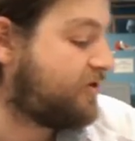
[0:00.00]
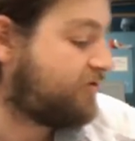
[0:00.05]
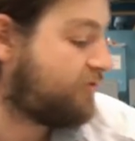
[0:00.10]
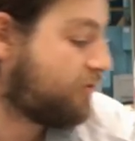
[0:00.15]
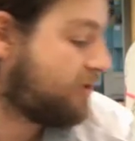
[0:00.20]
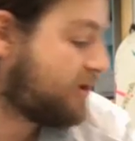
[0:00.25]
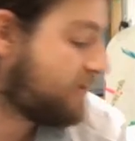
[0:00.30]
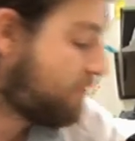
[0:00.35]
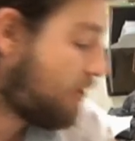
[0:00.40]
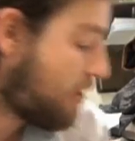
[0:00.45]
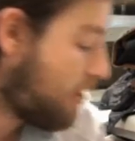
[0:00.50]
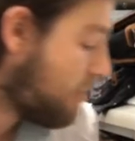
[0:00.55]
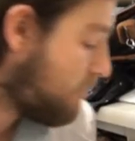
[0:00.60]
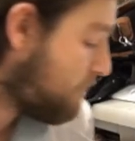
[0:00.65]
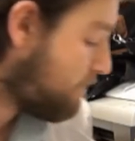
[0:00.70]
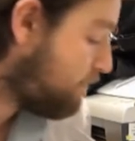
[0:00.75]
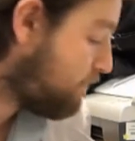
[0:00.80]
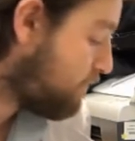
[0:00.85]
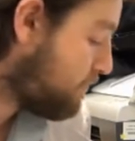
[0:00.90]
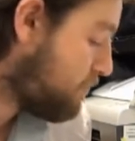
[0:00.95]
for the drawing
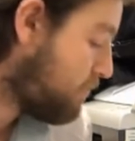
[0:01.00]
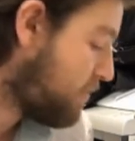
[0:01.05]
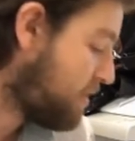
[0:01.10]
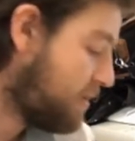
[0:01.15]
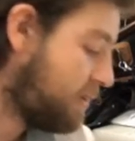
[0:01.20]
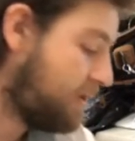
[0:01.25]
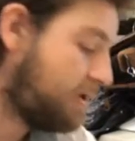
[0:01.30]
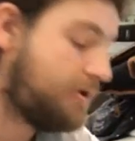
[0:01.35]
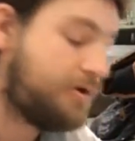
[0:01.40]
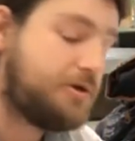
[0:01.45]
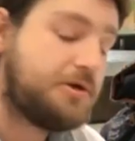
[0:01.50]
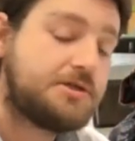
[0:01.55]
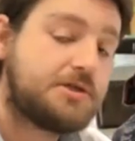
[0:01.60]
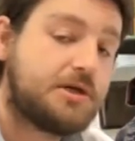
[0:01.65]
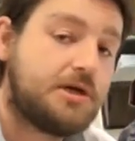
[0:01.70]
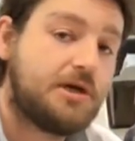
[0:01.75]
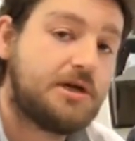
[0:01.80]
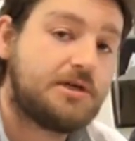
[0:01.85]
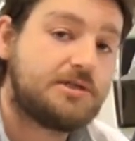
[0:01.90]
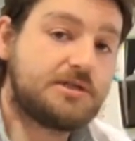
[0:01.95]
part, we're going to
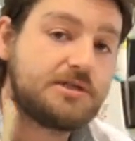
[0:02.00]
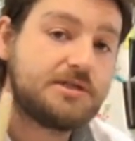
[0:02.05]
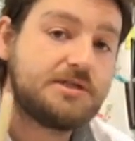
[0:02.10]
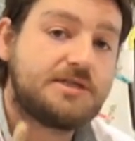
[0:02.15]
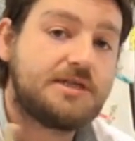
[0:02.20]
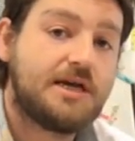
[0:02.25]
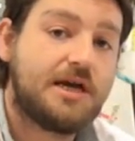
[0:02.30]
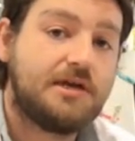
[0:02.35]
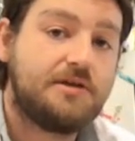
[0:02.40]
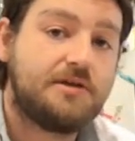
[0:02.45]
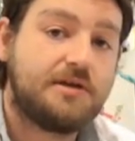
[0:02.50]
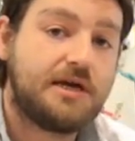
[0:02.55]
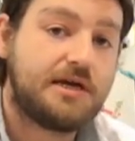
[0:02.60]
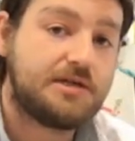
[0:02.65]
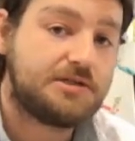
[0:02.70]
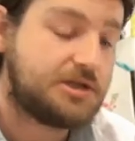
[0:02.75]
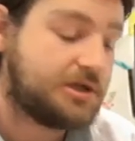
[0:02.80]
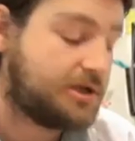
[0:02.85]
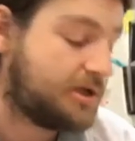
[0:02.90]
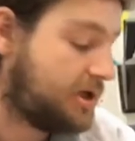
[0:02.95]
use uh, just a
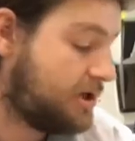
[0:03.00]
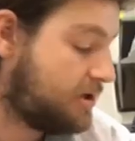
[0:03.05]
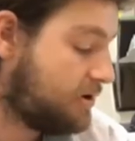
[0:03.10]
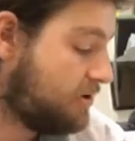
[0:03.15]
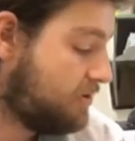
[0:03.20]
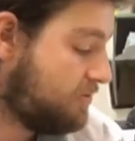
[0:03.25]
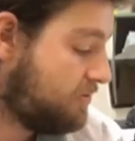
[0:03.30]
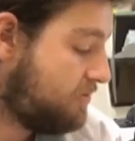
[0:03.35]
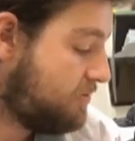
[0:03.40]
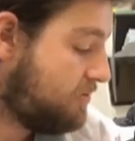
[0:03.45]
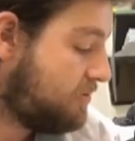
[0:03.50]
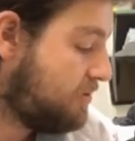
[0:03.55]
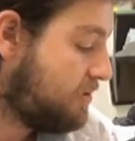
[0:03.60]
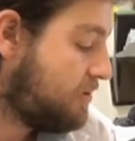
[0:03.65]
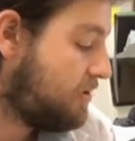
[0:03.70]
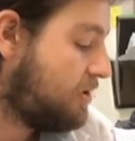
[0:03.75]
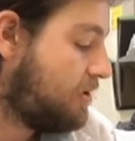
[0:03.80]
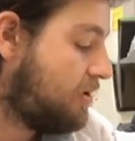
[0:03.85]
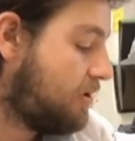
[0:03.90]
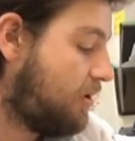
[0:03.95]
standard etching needle
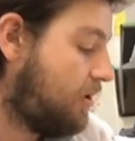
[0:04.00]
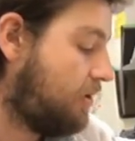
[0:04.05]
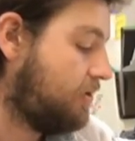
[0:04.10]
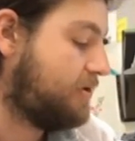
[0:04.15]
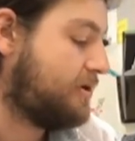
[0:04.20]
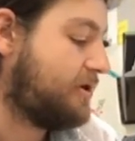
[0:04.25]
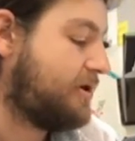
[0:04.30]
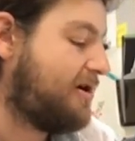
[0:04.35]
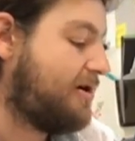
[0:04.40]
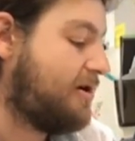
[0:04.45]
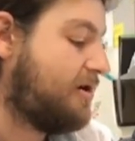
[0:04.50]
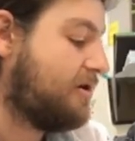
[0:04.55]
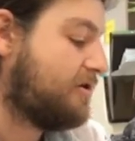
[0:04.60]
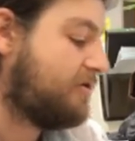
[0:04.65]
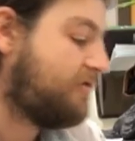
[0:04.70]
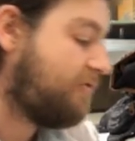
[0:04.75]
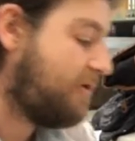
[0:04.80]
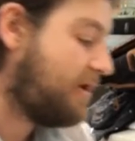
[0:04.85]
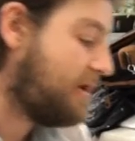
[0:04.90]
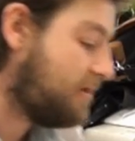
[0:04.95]
onto the
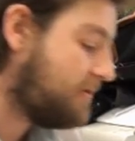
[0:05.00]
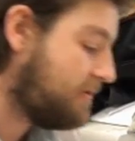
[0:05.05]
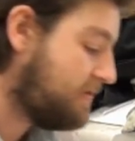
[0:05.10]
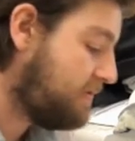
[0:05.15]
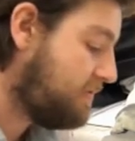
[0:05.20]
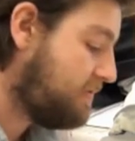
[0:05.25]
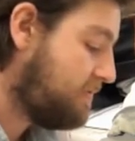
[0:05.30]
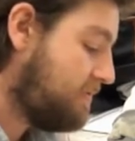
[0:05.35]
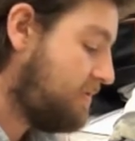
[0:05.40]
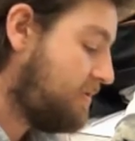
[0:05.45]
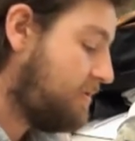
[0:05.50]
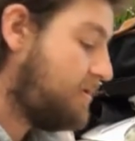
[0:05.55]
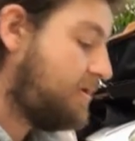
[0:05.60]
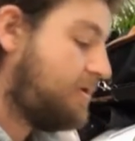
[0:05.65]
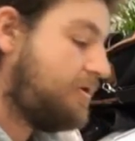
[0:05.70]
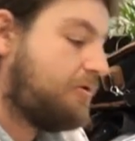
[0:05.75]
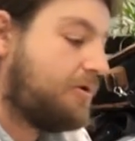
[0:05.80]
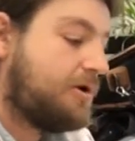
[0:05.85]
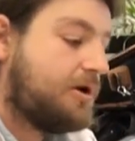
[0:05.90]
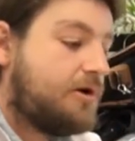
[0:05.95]
hard ground.
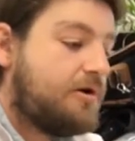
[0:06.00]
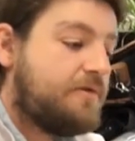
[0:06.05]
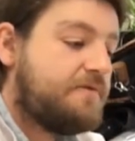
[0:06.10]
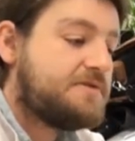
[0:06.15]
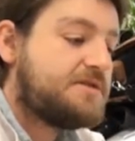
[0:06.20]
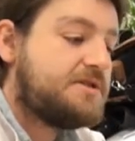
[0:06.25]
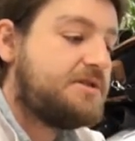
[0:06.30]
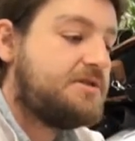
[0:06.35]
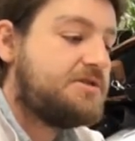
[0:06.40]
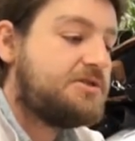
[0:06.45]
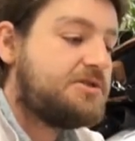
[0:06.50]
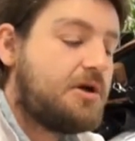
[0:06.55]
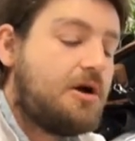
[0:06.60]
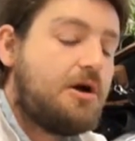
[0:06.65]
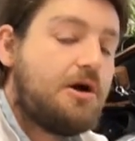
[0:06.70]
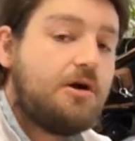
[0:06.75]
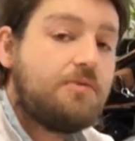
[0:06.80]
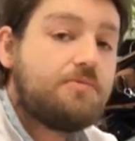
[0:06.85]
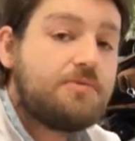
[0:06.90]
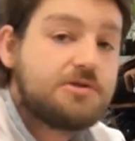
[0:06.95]
You want it obviously
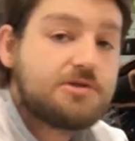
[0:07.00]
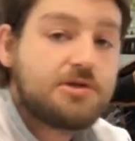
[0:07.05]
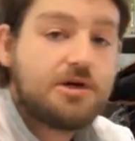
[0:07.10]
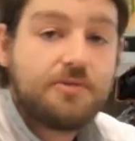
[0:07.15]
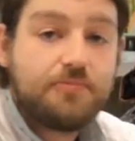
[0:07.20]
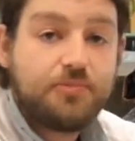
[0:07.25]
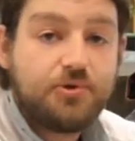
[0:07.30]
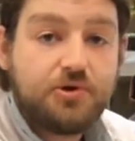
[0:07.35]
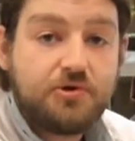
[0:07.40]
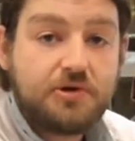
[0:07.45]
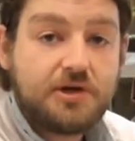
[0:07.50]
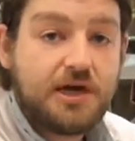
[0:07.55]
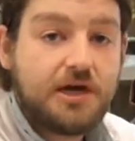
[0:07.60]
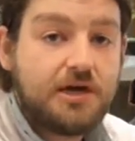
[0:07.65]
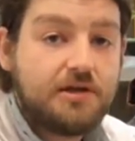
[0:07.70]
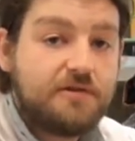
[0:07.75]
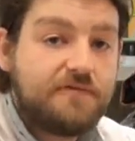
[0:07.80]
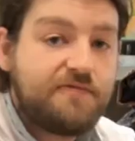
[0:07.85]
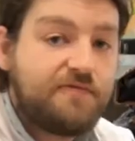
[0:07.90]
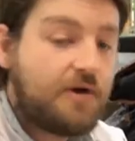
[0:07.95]
sharp. The sharper you
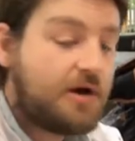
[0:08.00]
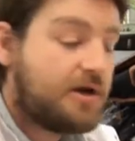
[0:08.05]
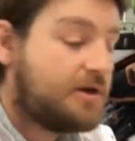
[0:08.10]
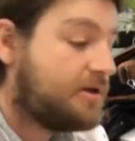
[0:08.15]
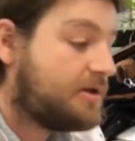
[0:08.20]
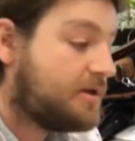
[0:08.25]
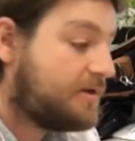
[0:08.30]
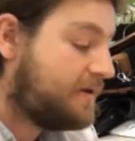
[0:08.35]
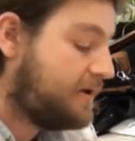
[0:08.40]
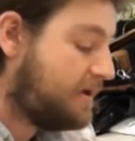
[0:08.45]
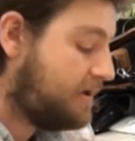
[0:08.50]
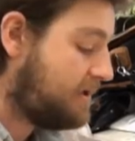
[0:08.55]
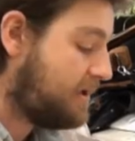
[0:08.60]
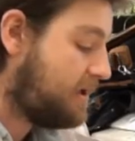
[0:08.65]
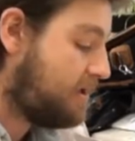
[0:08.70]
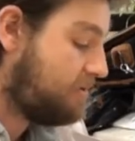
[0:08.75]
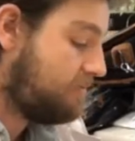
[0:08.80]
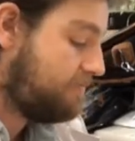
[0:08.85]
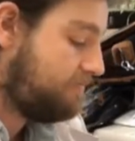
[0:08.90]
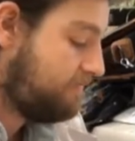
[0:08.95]
get, the finer the
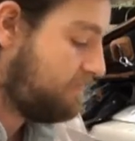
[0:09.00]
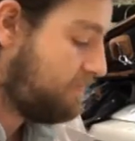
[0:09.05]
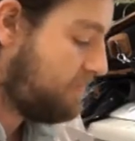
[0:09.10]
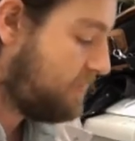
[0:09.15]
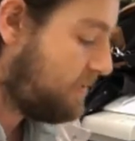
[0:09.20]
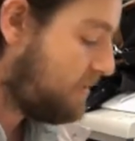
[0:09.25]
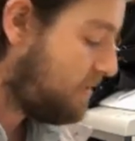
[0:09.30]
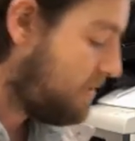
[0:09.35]
detail.